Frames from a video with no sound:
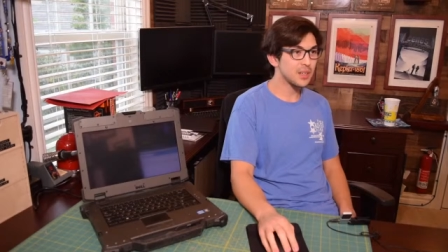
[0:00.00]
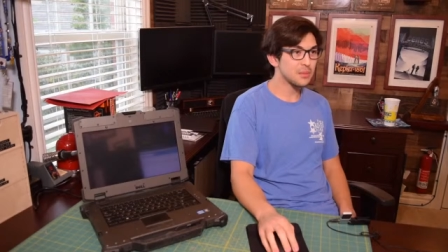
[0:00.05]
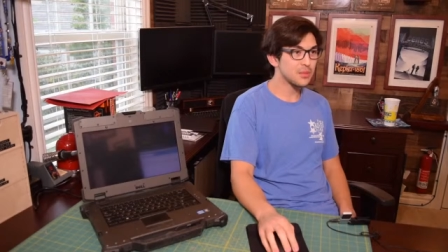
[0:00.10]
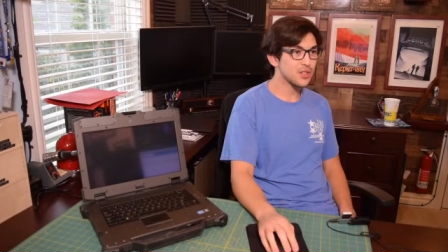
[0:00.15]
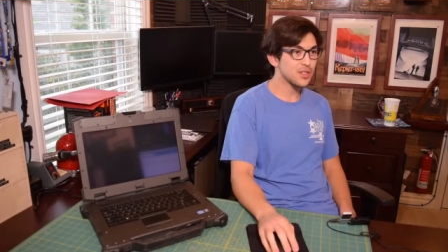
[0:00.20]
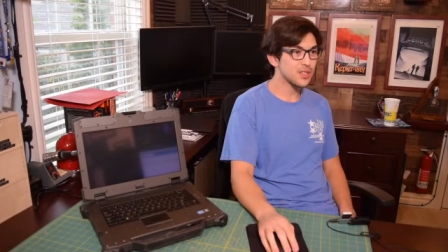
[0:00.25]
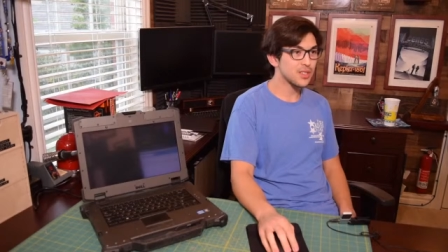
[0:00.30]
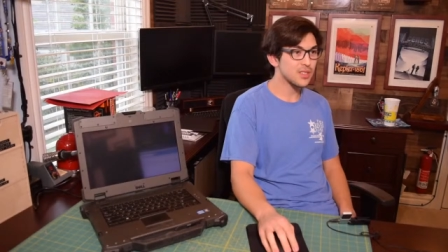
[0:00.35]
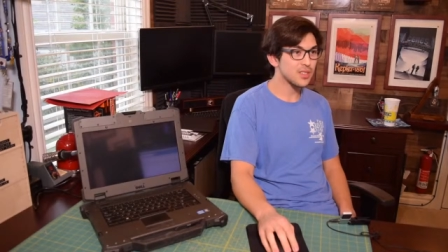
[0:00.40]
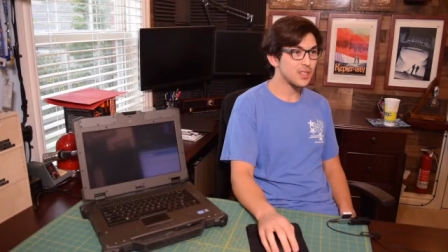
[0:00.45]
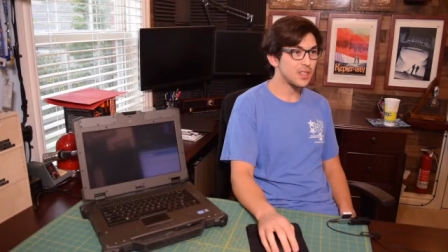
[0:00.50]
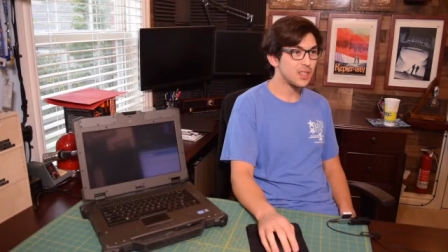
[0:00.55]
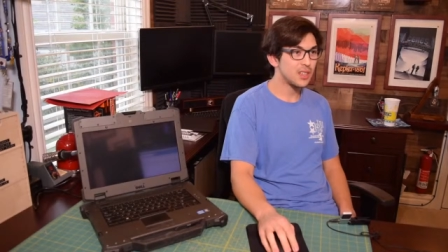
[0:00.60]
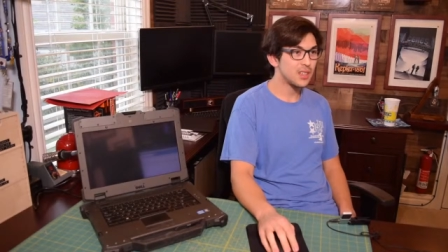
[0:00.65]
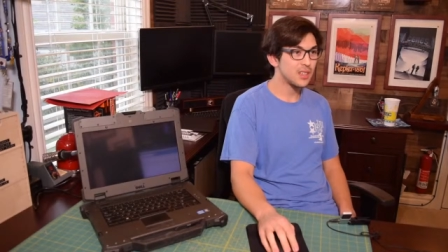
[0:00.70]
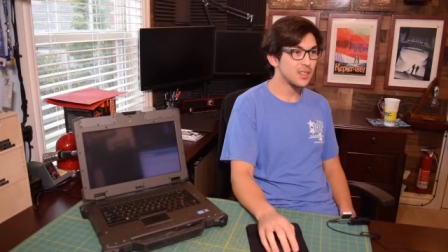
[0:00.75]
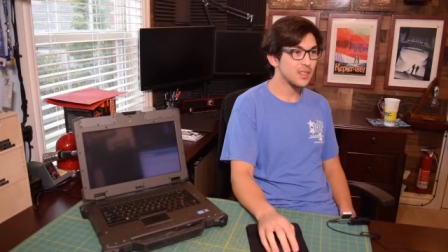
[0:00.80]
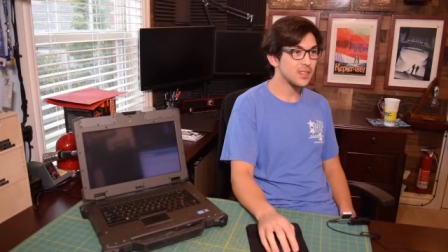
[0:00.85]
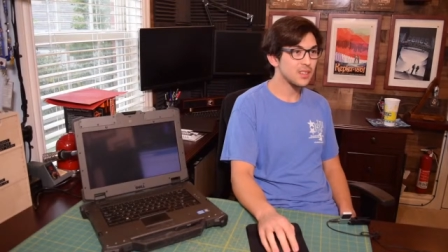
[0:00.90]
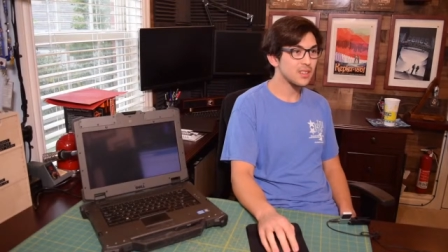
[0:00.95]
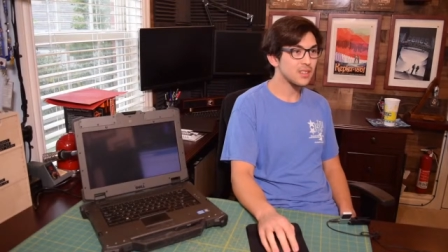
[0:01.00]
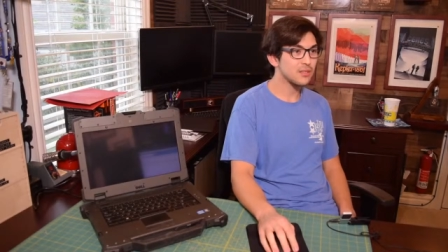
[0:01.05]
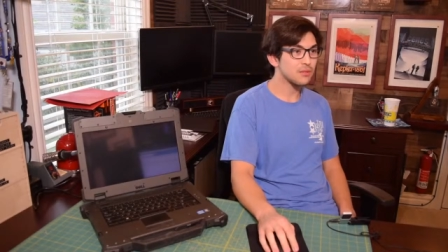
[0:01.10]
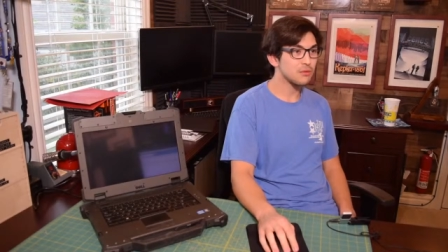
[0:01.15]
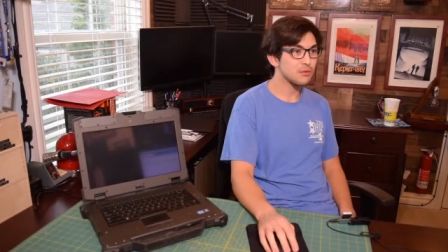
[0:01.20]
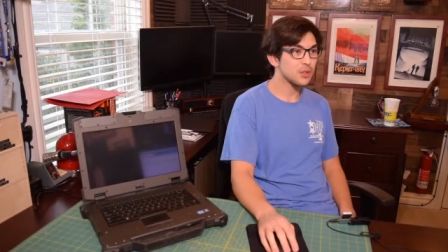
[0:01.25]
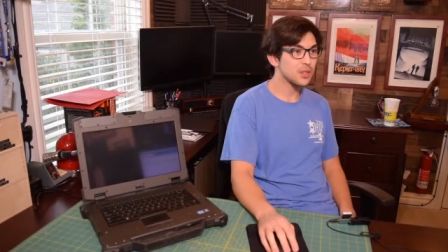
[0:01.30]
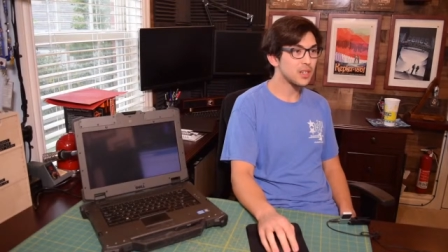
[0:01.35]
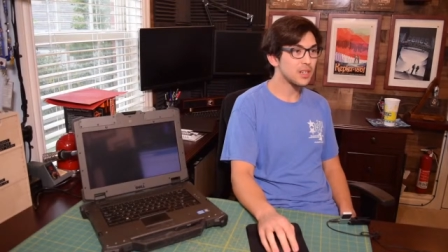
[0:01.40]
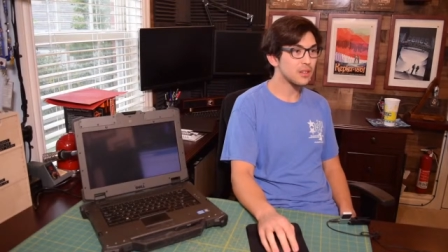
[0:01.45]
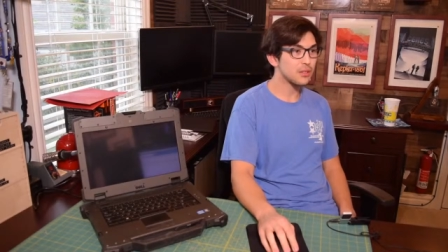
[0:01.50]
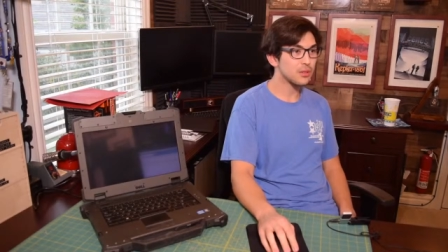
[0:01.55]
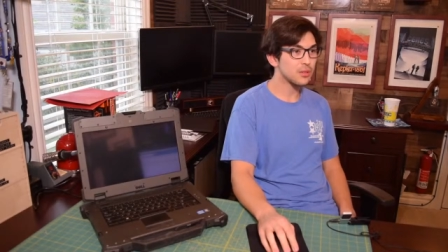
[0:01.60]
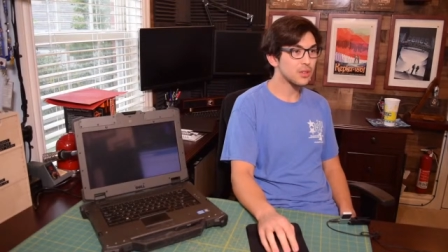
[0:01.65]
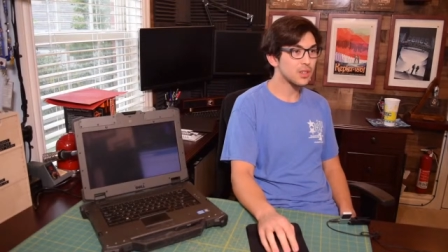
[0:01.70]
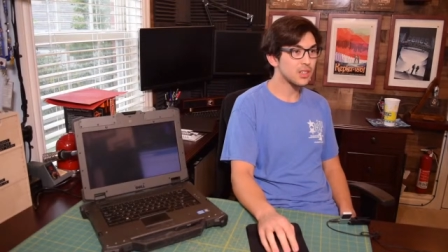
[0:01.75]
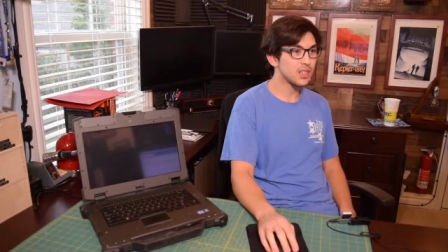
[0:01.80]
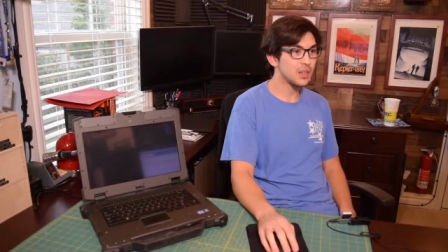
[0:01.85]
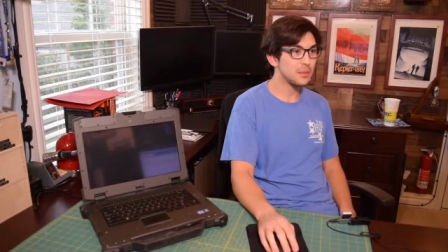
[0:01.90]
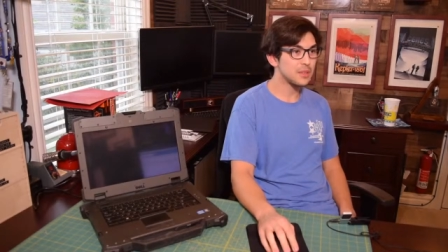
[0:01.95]
I'm just reading through
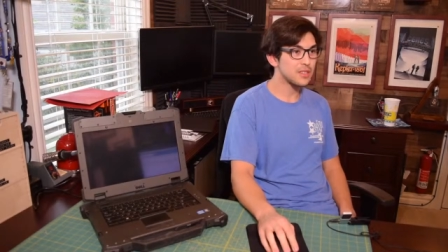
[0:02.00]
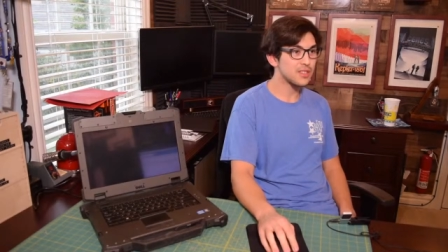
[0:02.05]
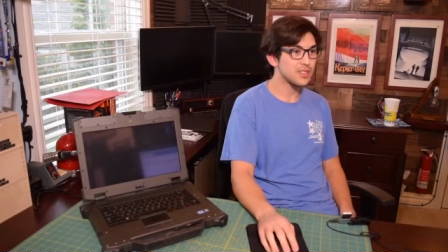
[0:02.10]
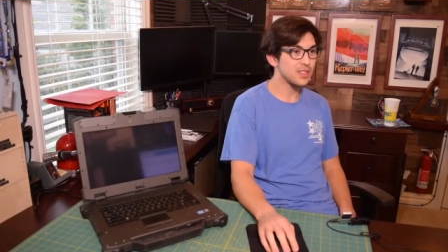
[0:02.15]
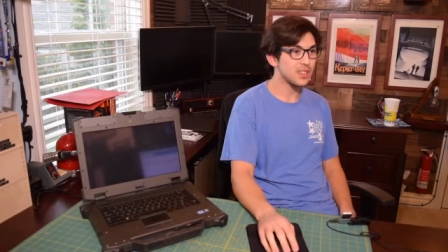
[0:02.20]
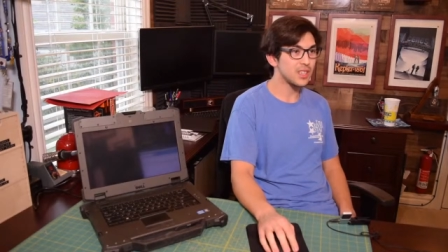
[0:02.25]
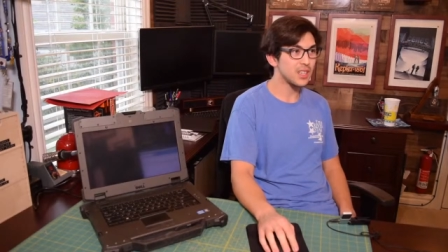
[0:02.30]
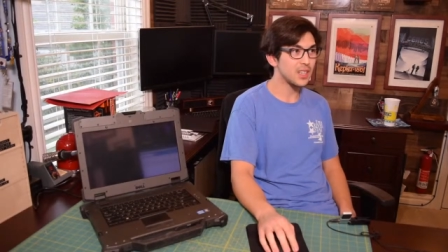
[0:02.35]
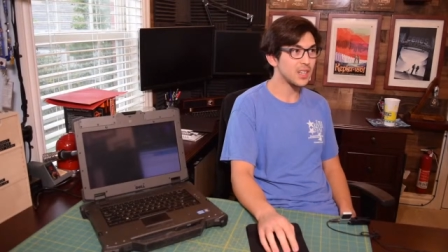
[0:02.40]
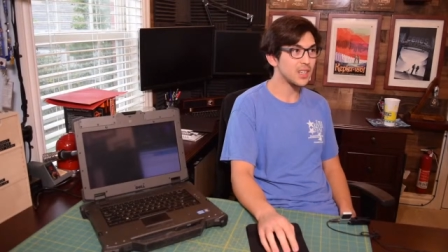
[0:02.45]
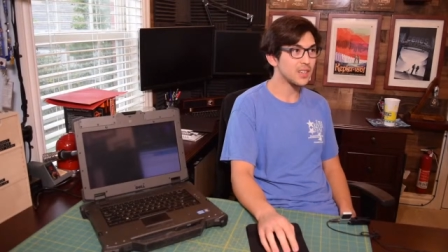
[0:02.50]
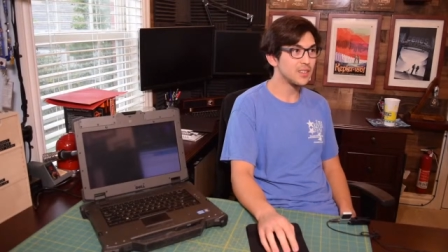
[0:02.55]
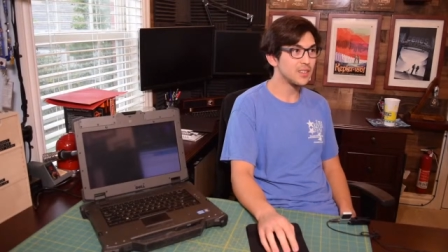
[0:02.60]
the comments. Yeah,